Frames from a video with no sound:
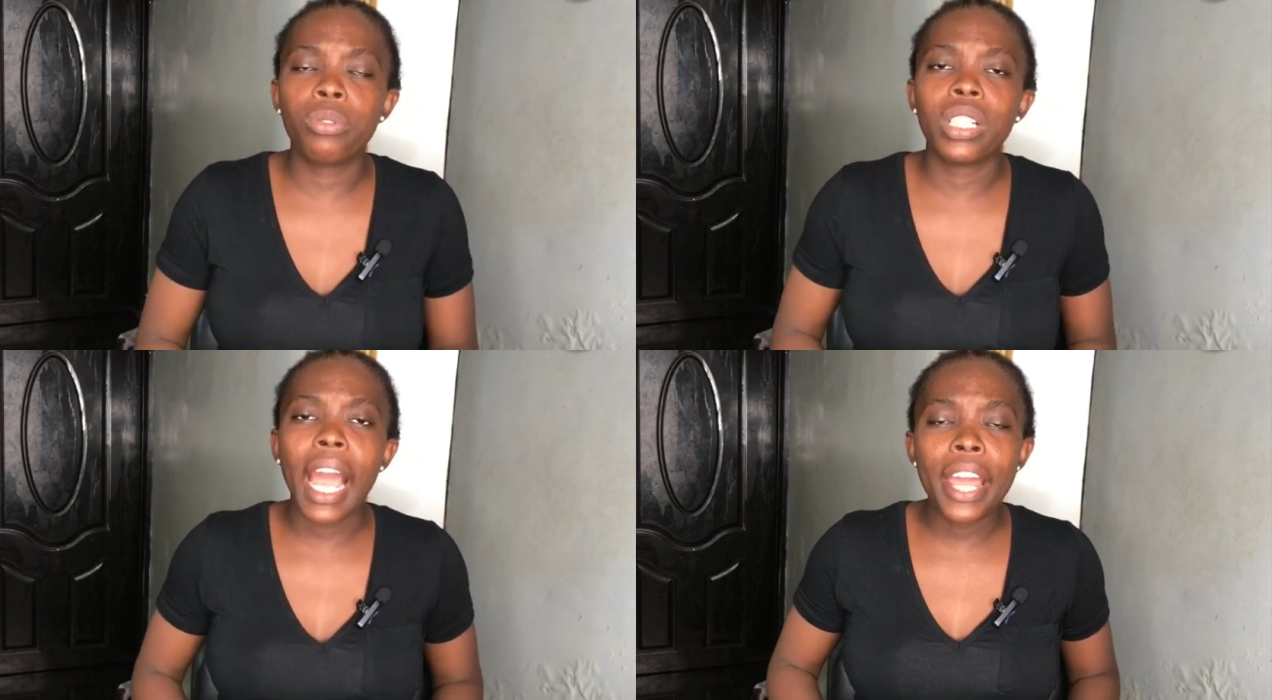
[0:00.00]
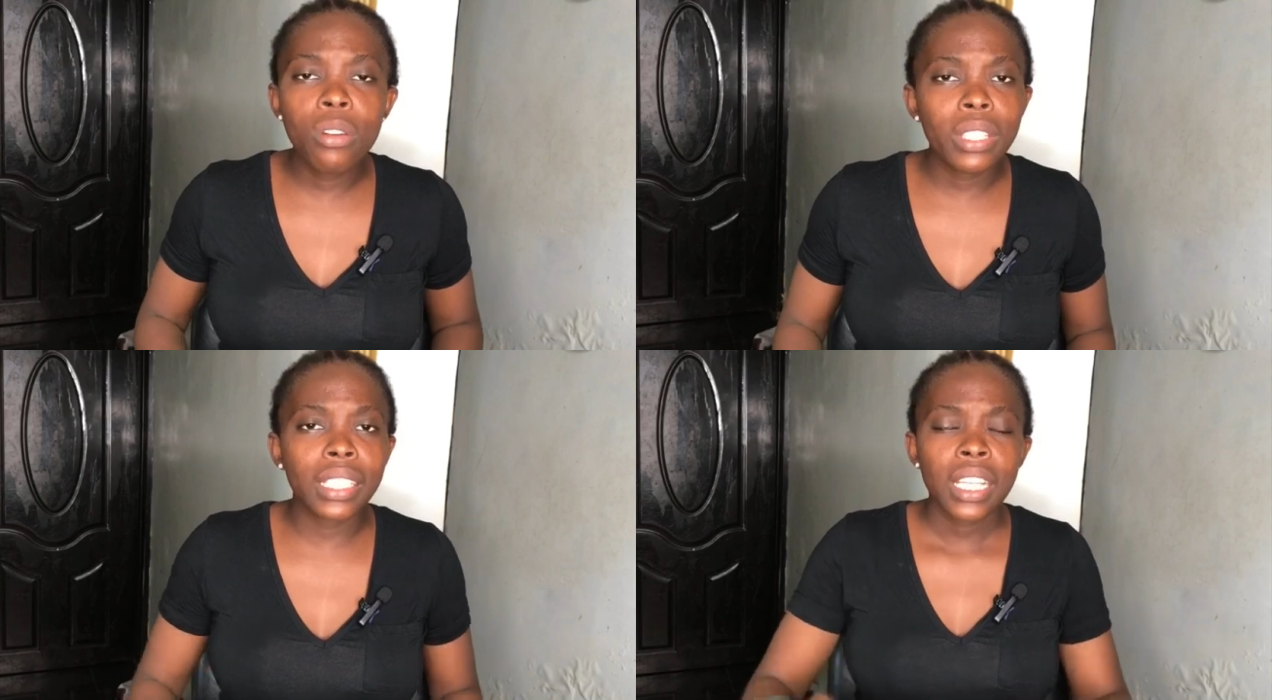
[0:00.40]
because I
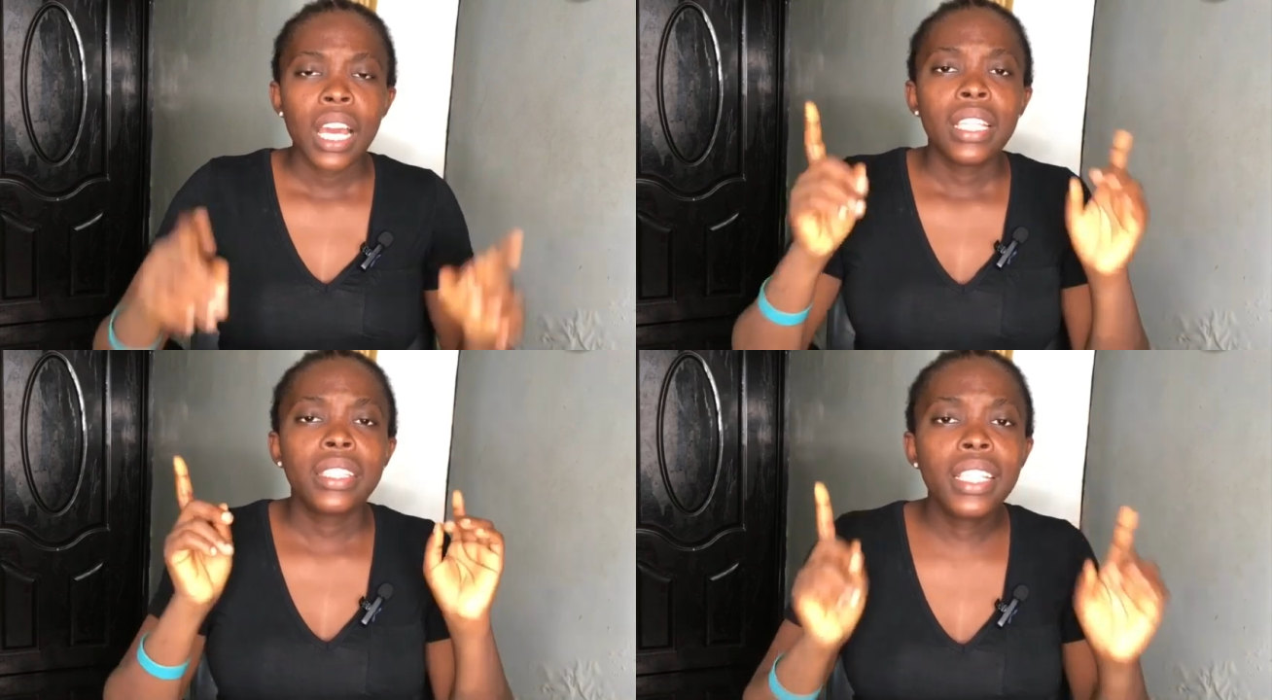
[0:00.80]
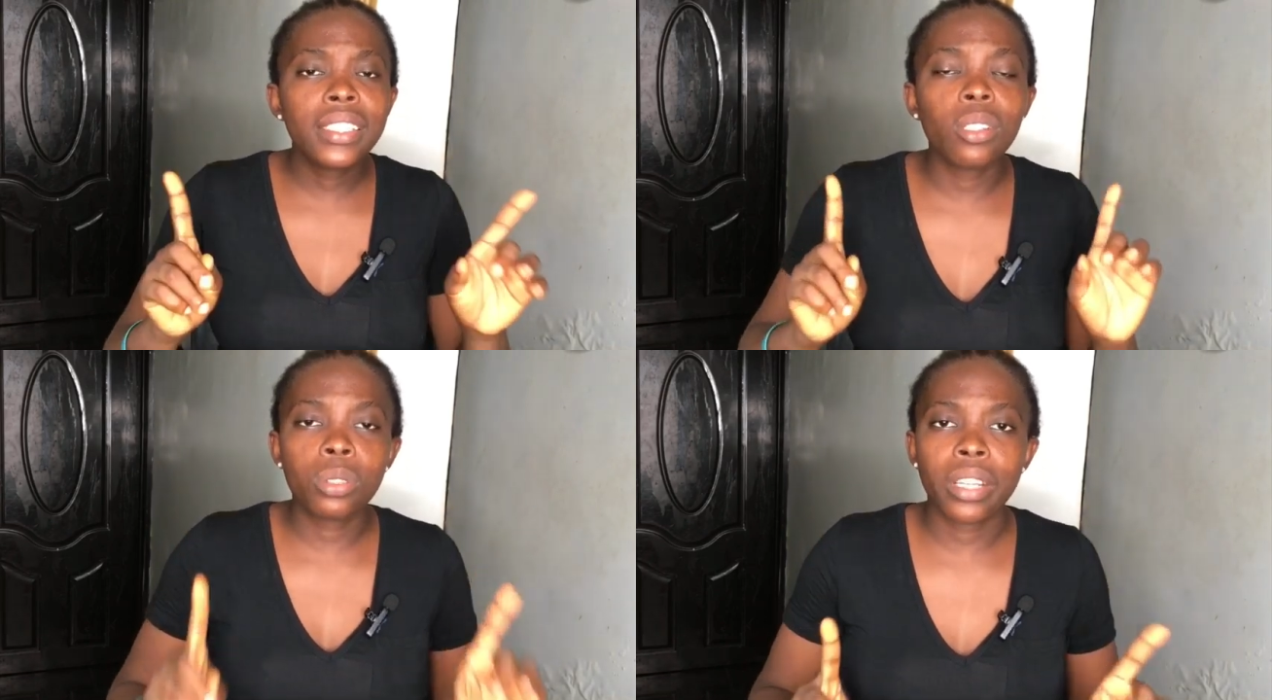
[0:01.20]
know that
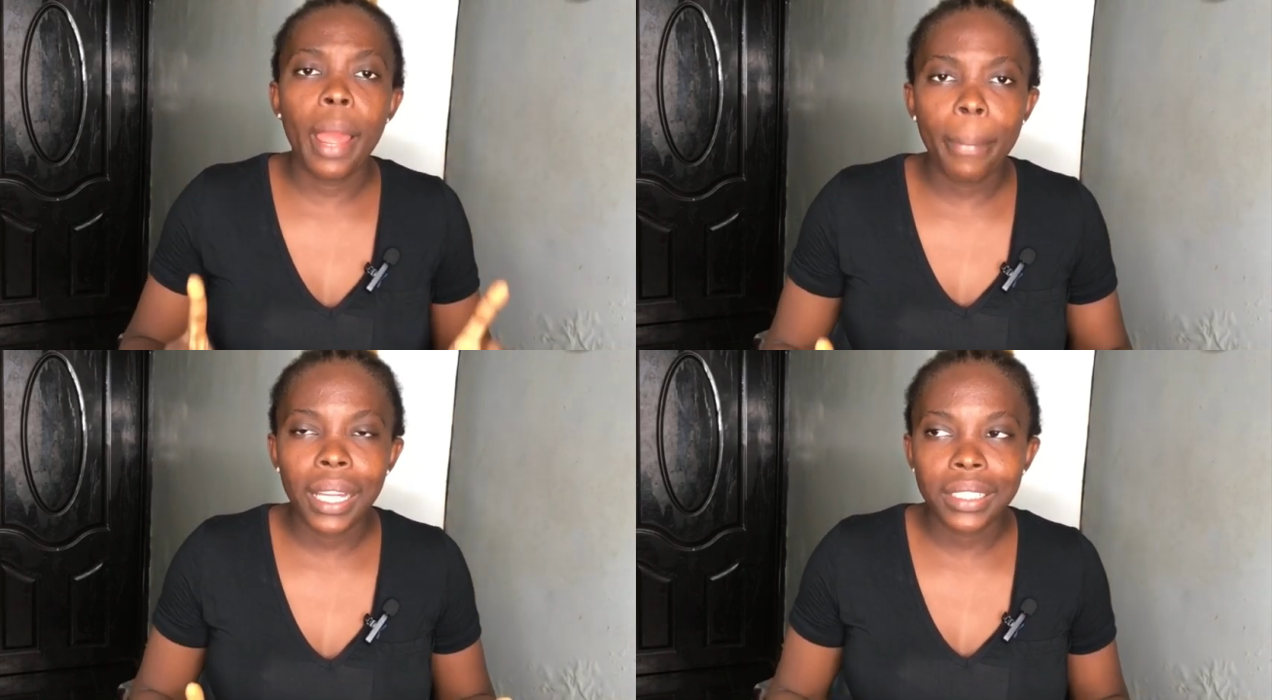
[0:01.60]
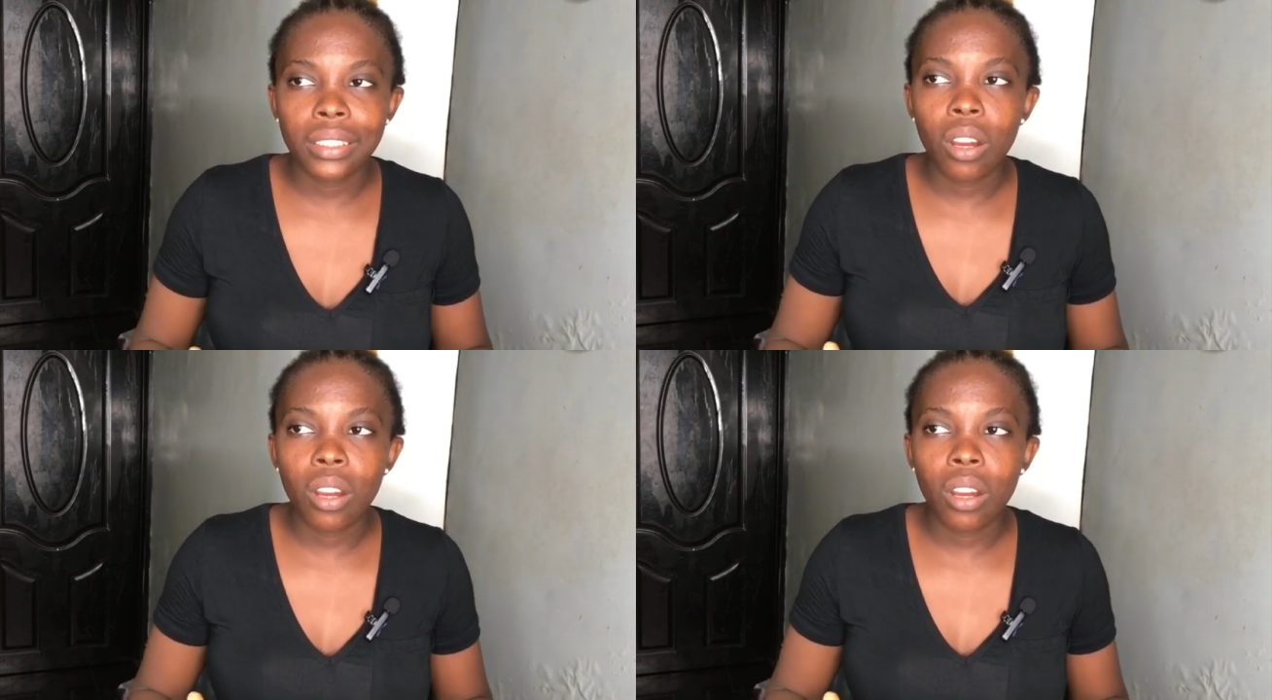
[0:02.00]
this subscribers